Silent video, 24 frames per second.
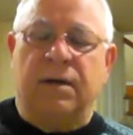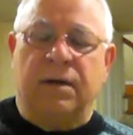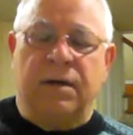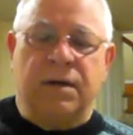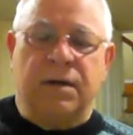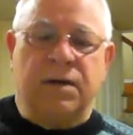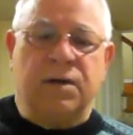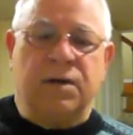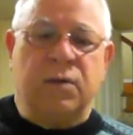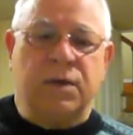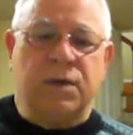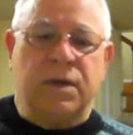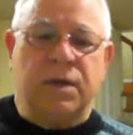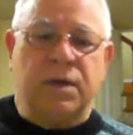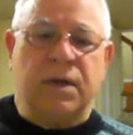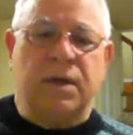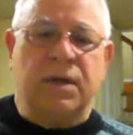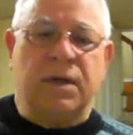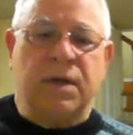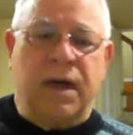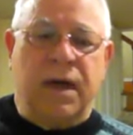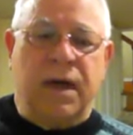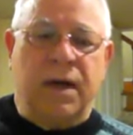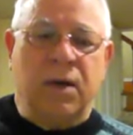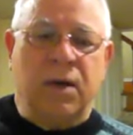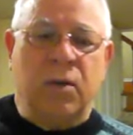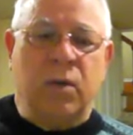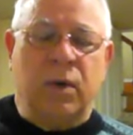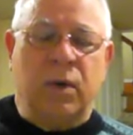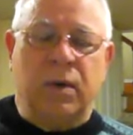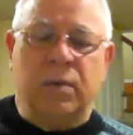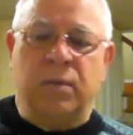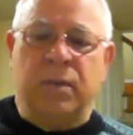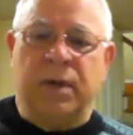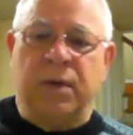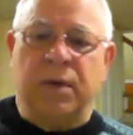This was the day
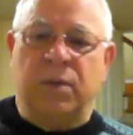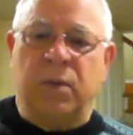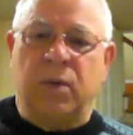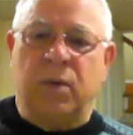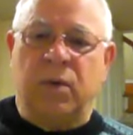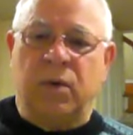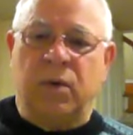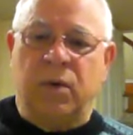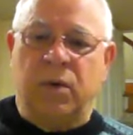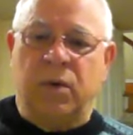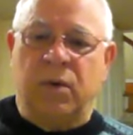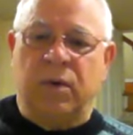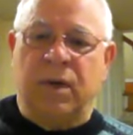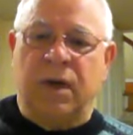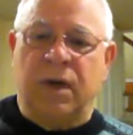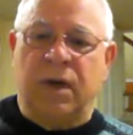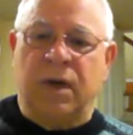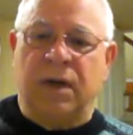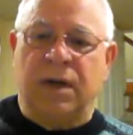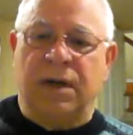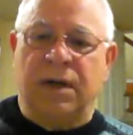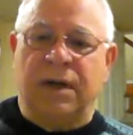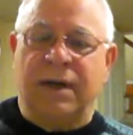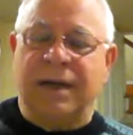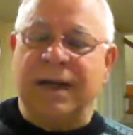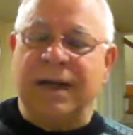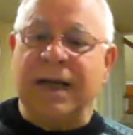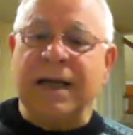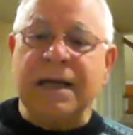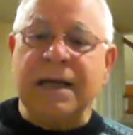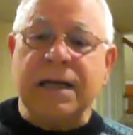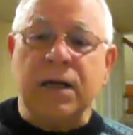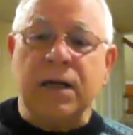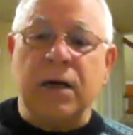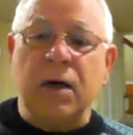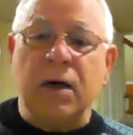when people could
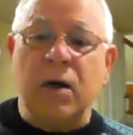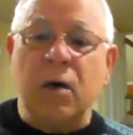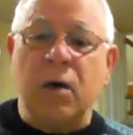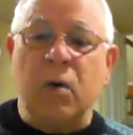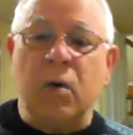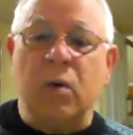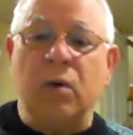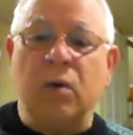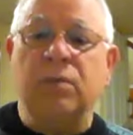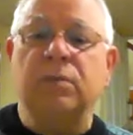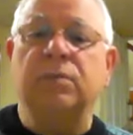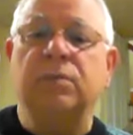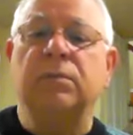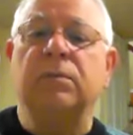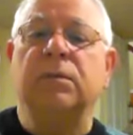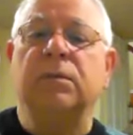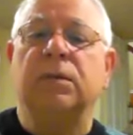let go